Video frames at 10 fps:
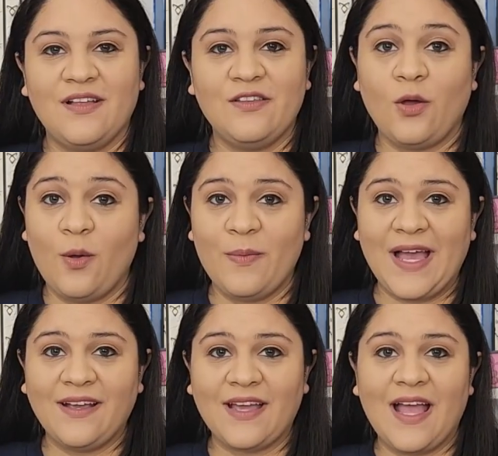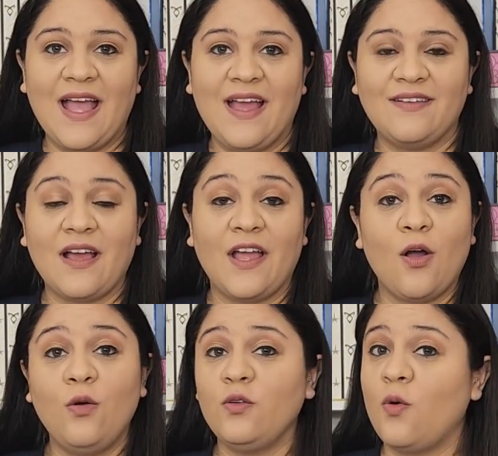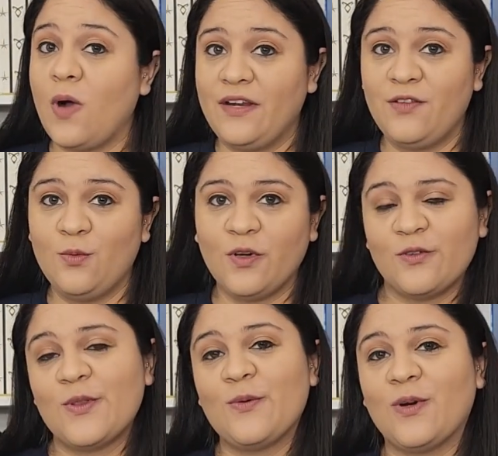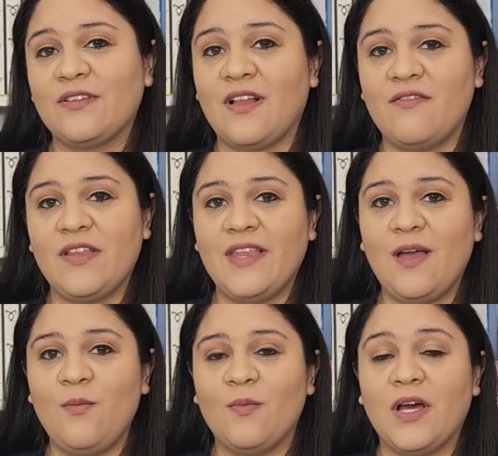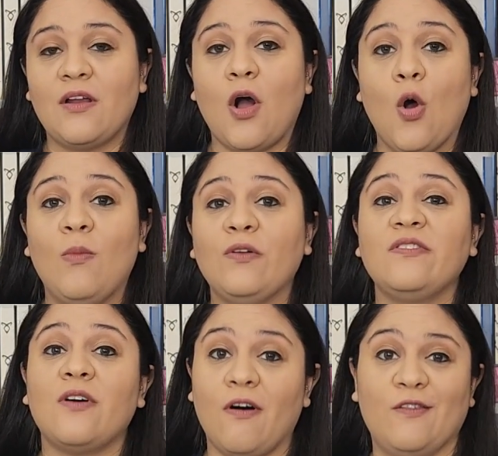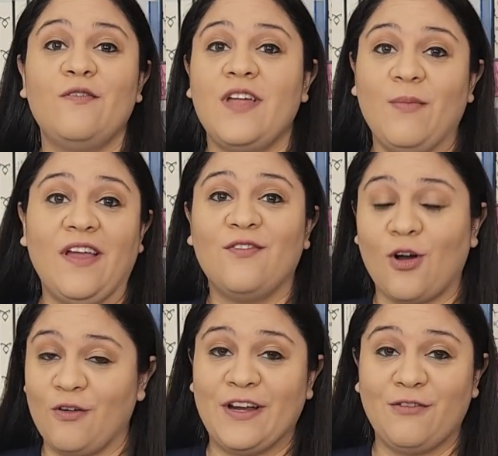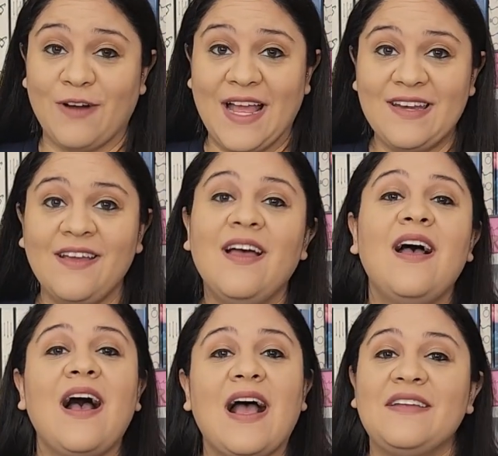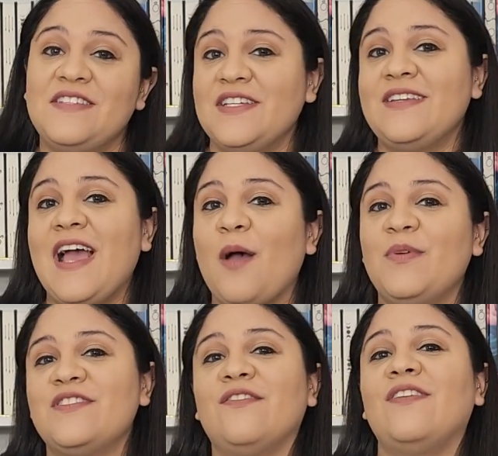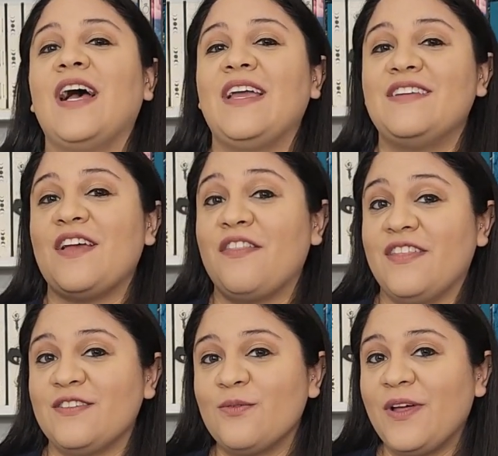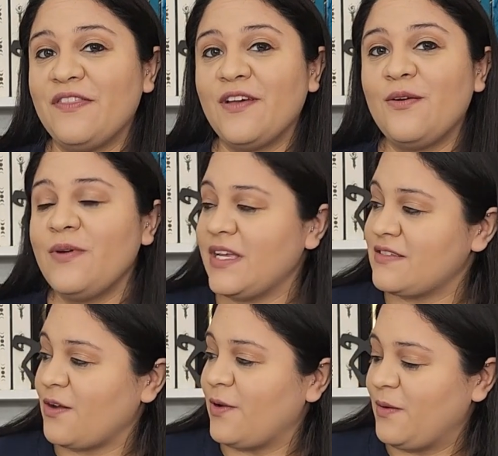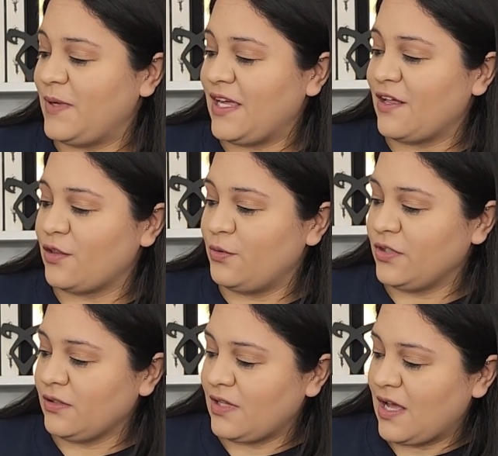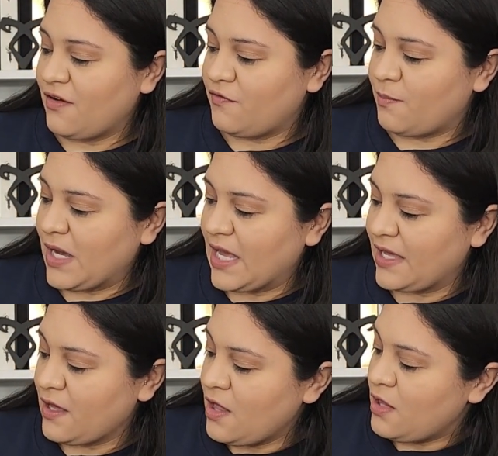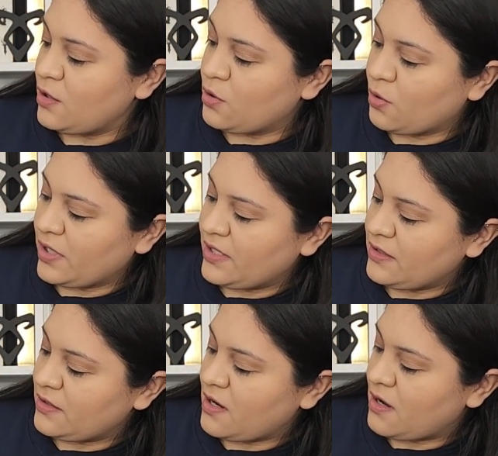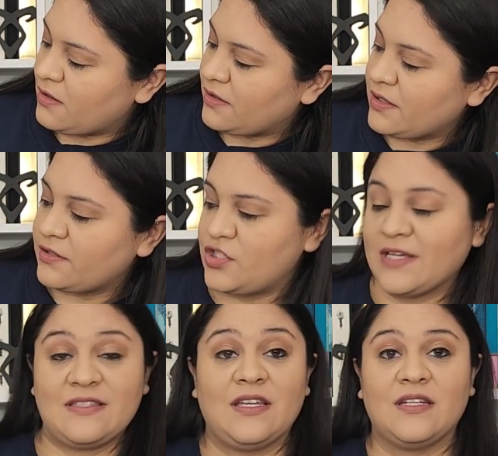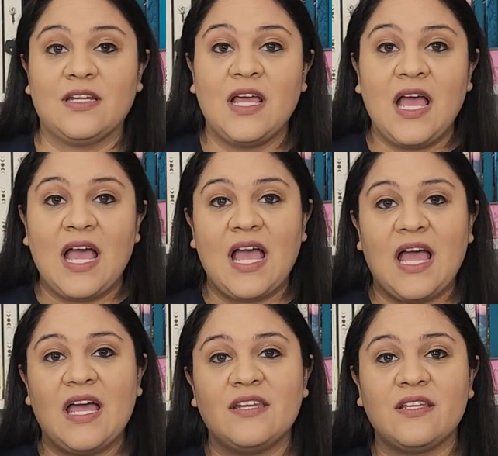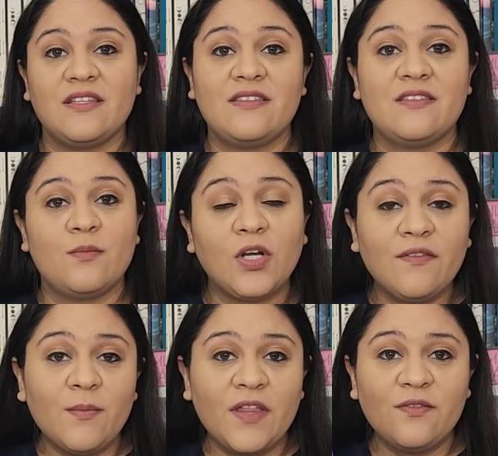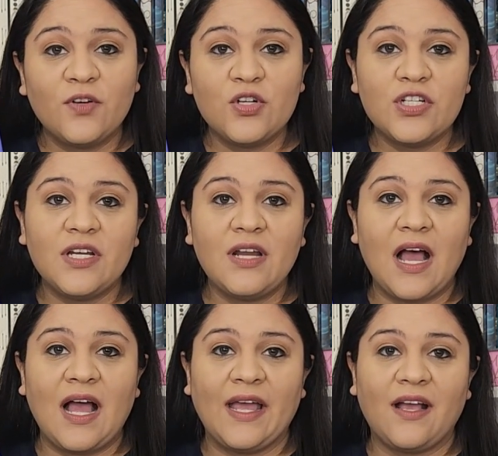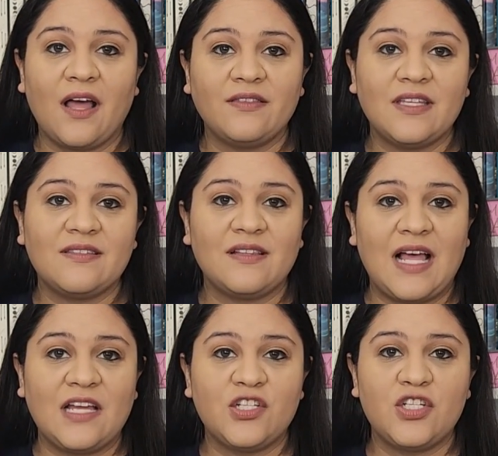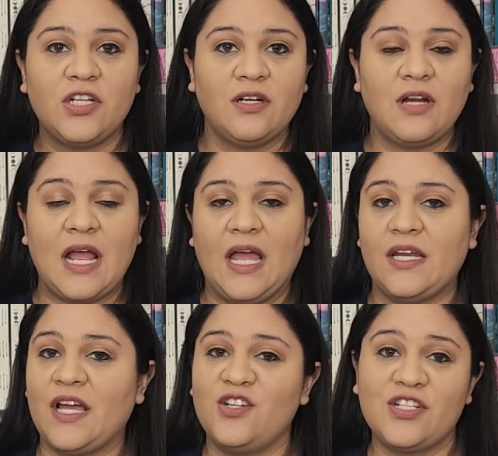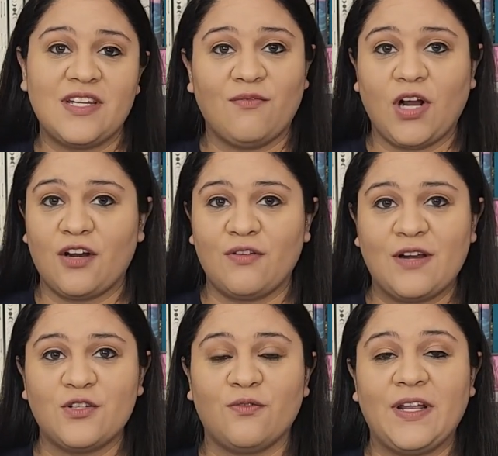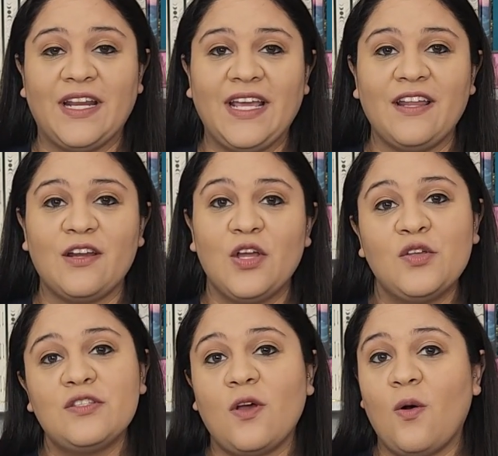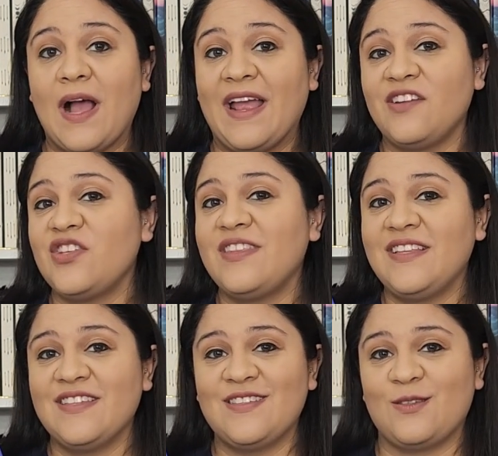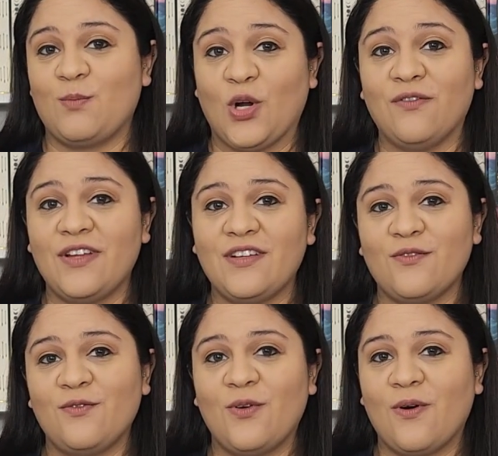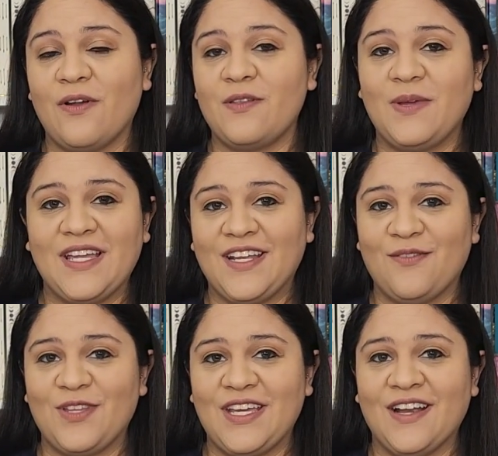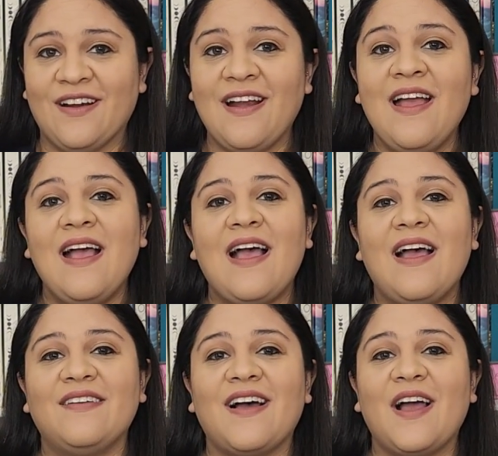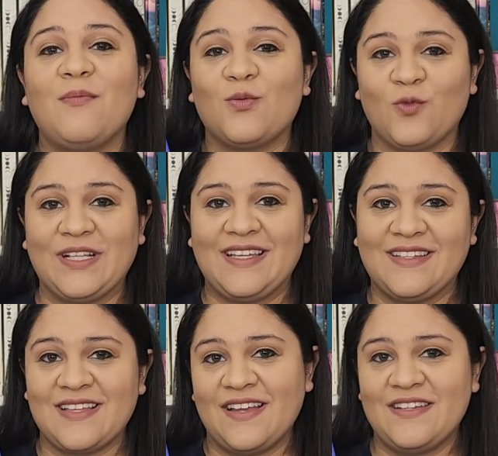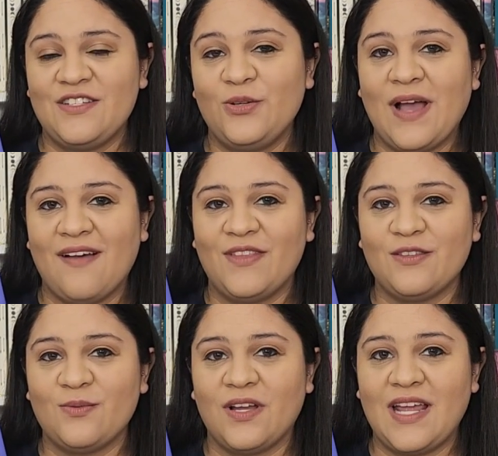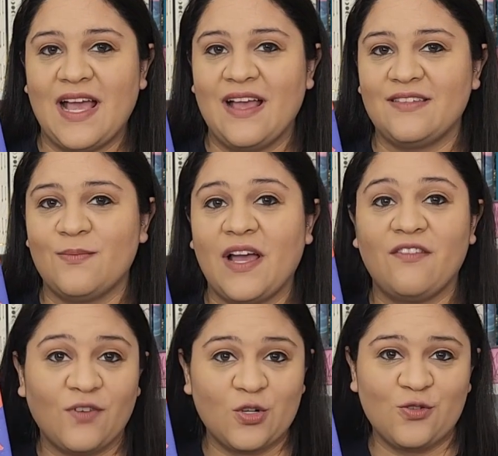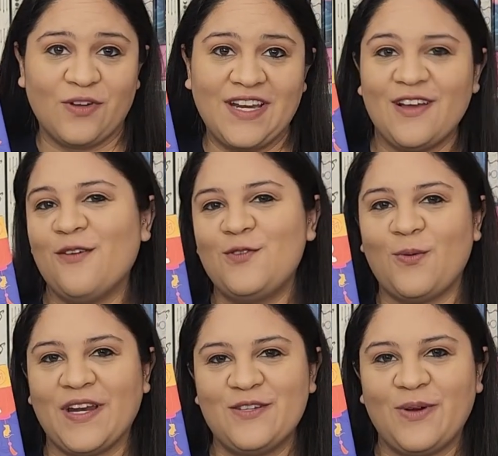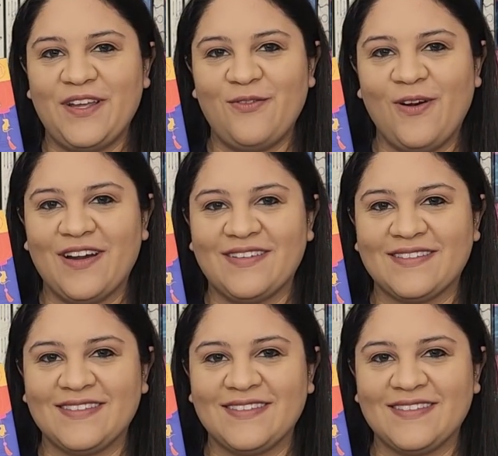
So I'm back, and I own quite a few books with the word love in them, but almost all of them I have already read. I did happen to find this one though. It's going to be Lunar Love by Lauren Kung Jessen, and this is the book of the month version. I got this last year and I just never got around to reading it, so I actually think this is perfect for the beginning of the year, and I'm really excited to have this one as my first read of 2024.